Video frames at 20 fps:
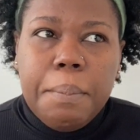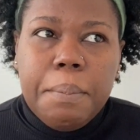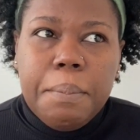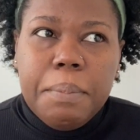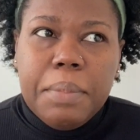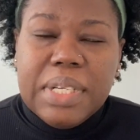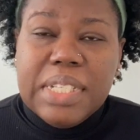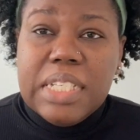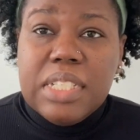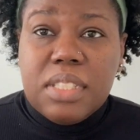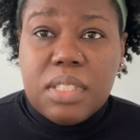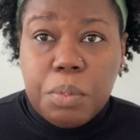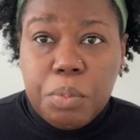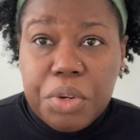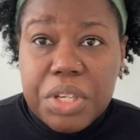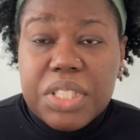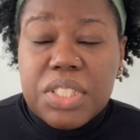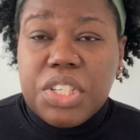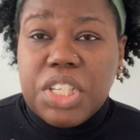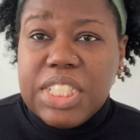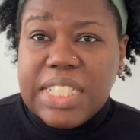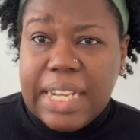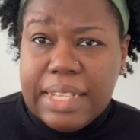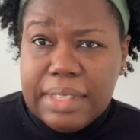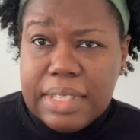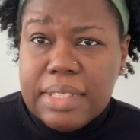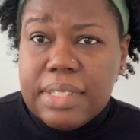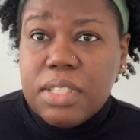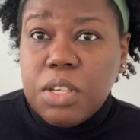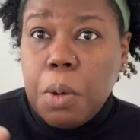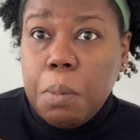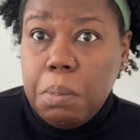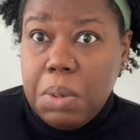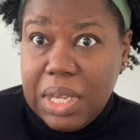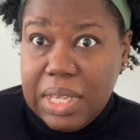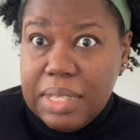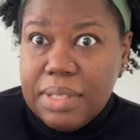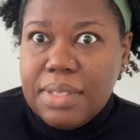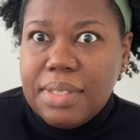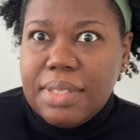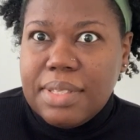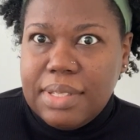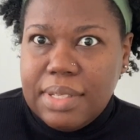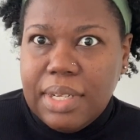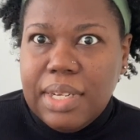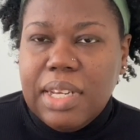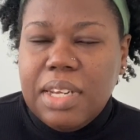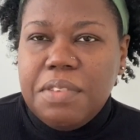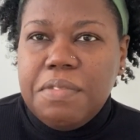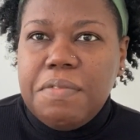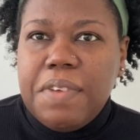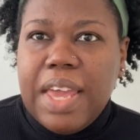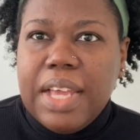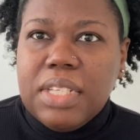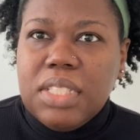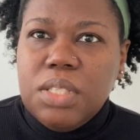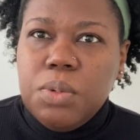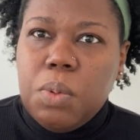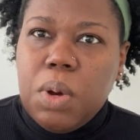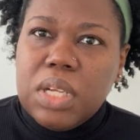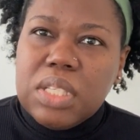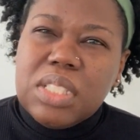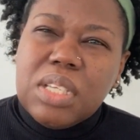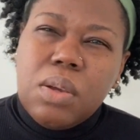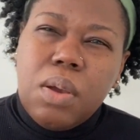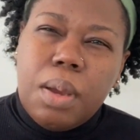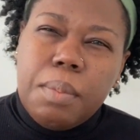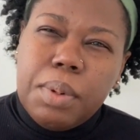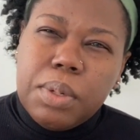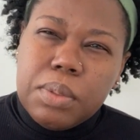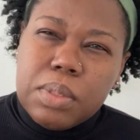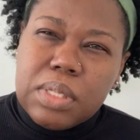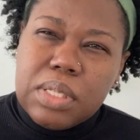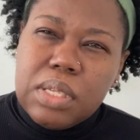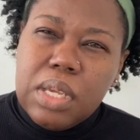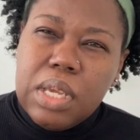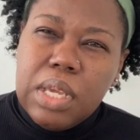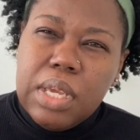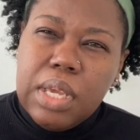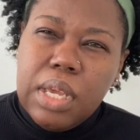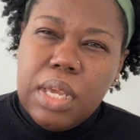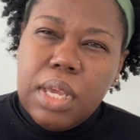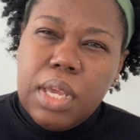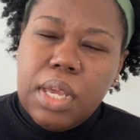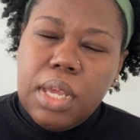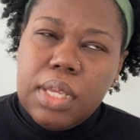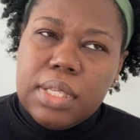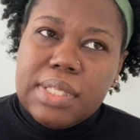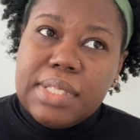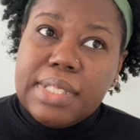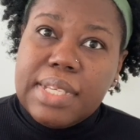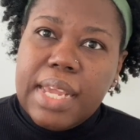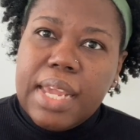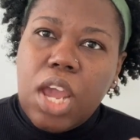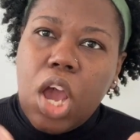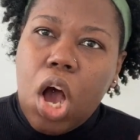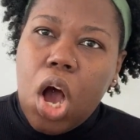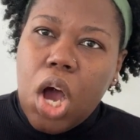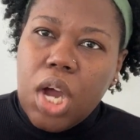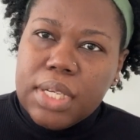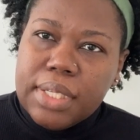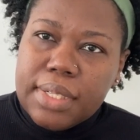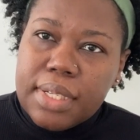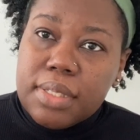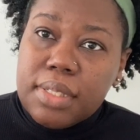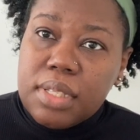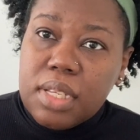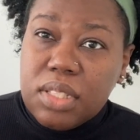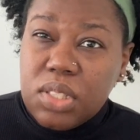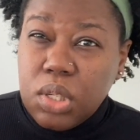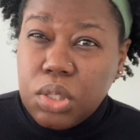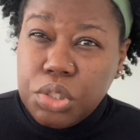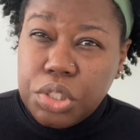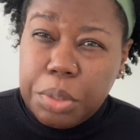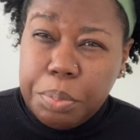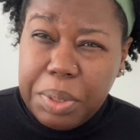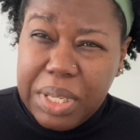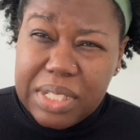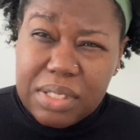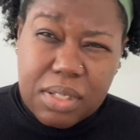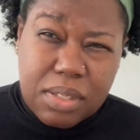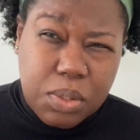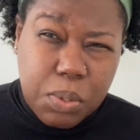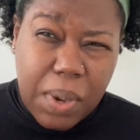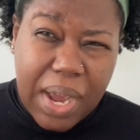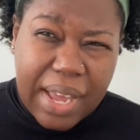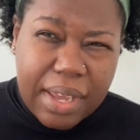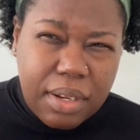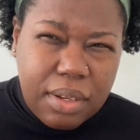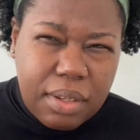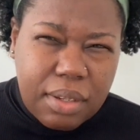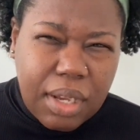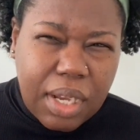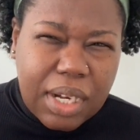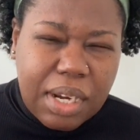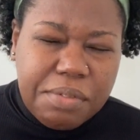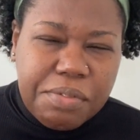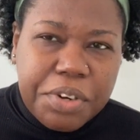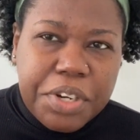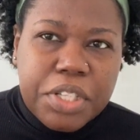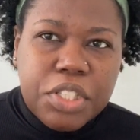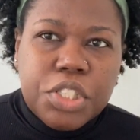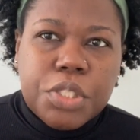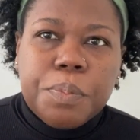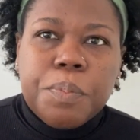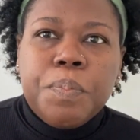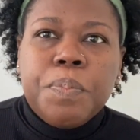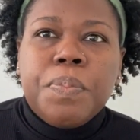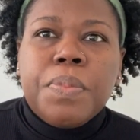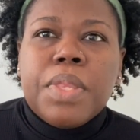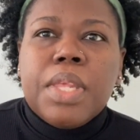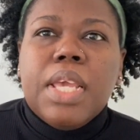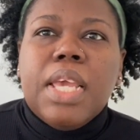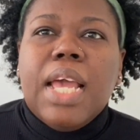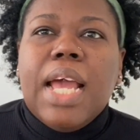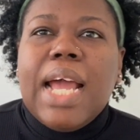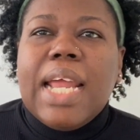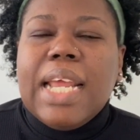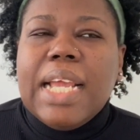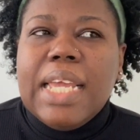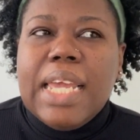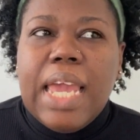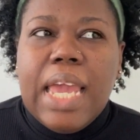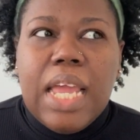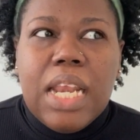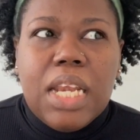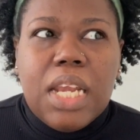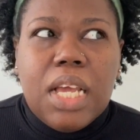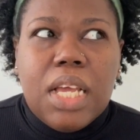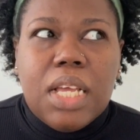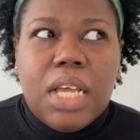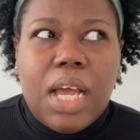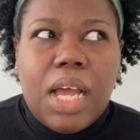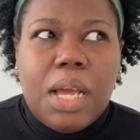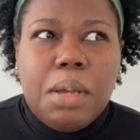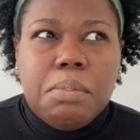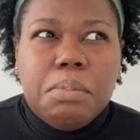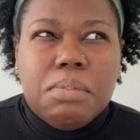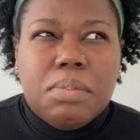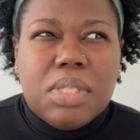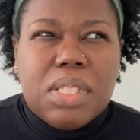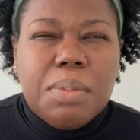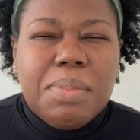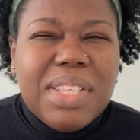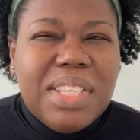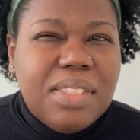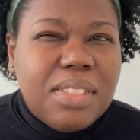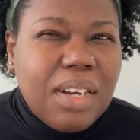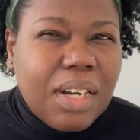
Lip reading: did some research and this number is still in effect. You want to stay under 600 pixels wide on average. And again, some of these are